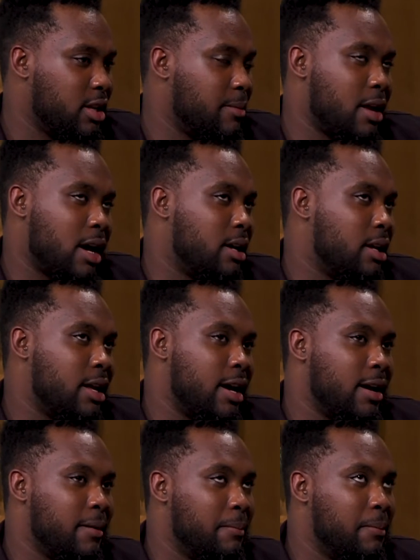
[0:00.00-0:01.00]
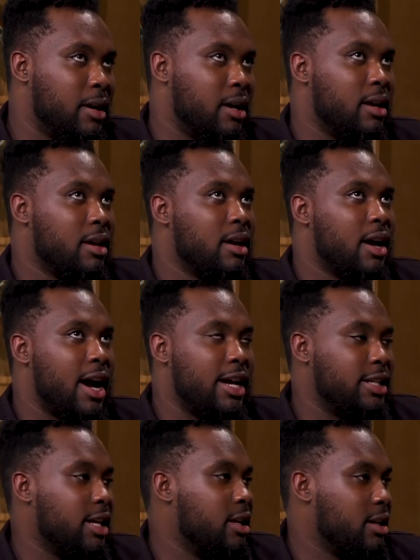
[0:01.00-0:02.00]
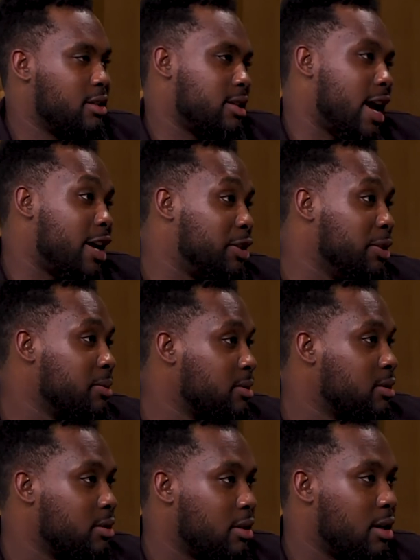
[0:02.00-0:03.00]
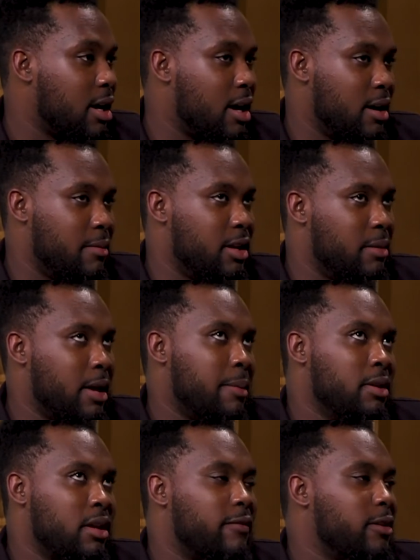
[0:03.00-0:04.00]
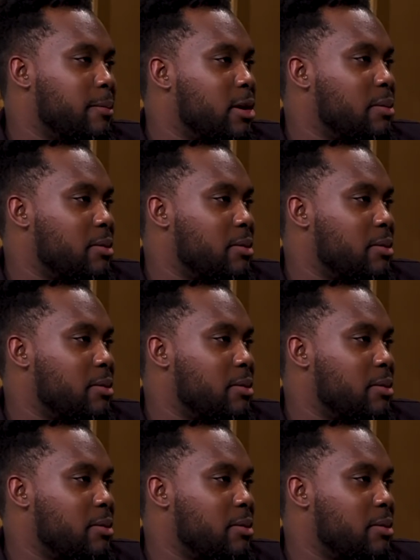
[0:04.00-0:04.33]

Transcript: I'm not gonna lie, but I did it because I had to, and it made me definitely a better